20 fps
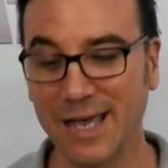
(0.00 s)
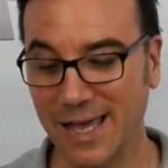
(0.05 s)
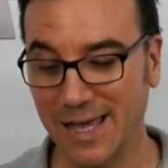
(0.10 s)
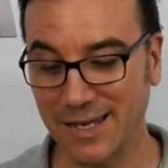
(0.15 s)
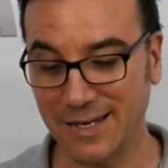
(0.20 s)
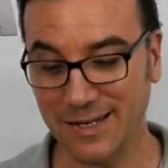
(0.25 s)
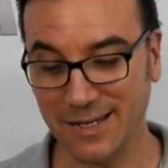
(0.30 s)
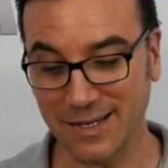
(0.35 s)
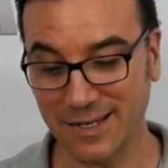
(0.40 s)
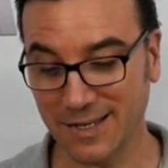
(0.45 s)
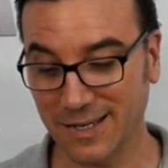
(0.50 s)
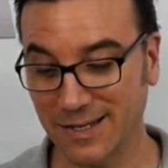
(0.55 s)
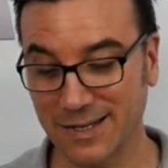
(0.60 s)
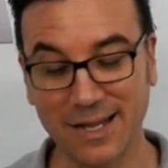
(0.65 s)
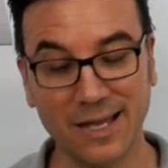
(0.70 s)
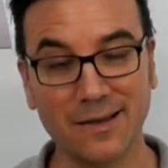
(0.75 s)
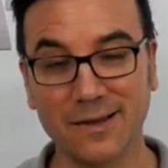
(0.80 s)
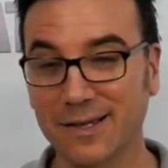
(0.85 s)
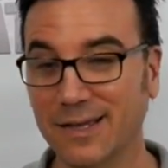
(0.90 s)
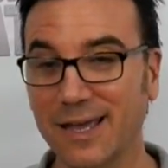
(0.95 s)
And uh,
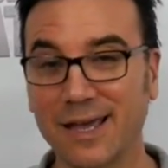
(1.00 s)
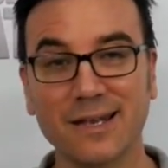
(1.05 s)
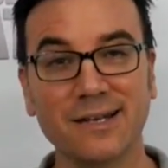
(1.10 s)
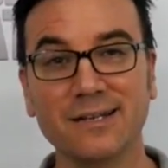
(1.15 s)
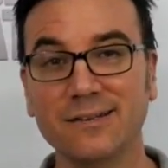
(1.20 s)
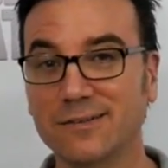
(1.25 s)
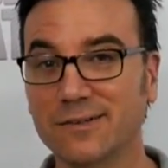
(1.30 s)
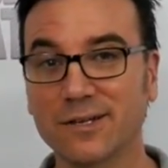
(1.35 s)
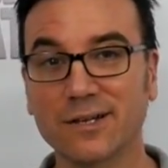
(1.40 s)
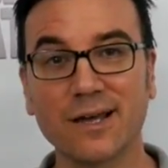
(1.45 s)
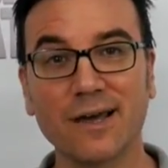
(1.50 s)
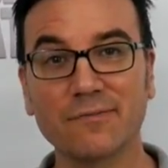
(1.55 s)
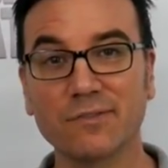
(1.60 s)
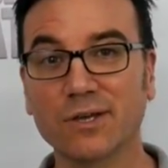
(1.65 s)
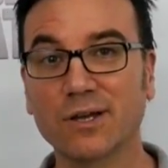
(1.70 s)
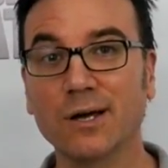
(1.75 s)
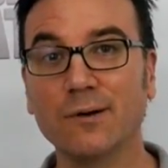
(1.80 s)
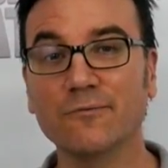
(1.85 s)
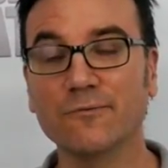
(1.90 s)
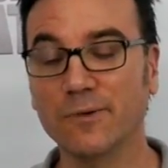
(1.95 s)
now again, he's going to have
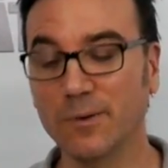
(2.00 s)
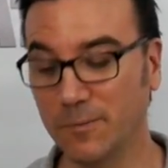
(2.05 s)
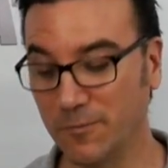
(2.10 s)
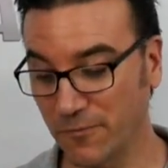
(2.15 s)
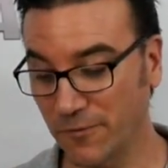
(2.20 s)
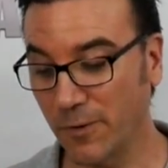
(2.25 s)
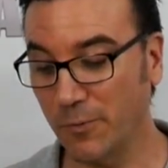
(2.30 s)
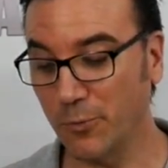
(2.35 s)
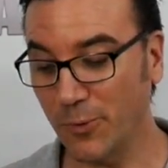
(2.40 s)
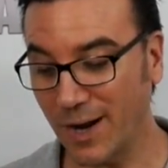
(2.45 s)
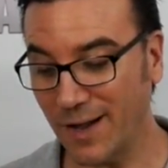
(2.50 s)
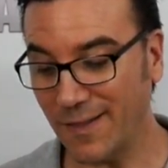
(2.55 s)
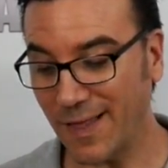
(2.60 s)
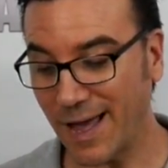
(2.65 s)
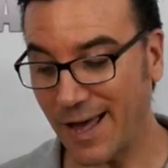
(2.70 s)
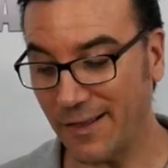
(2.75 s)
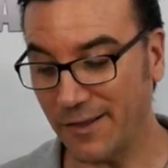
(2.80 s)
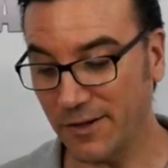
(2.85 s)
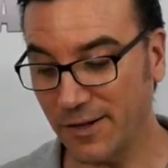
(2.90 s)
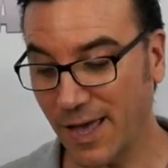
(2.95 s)
to come from, from well
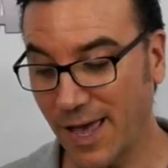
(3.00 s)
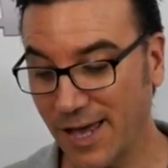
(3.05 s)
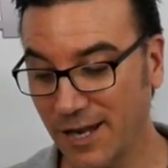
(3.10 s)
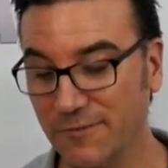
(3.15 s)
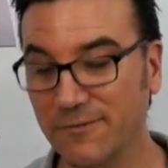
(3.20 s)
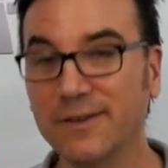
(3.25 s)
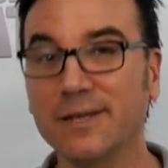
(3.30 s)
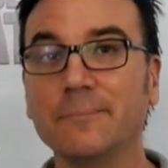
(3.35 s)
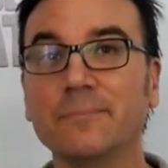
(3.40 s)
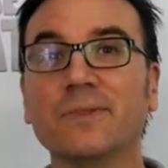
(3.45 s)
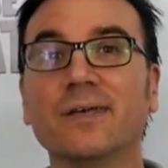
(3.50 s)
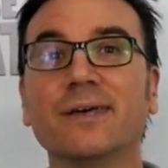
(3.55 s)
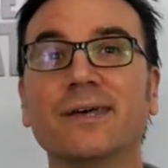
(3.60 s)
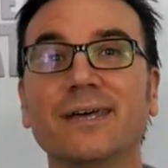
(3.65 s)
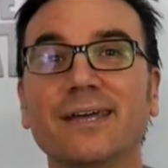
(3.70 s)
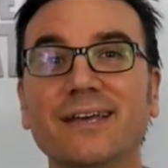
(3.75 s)
out, out of it.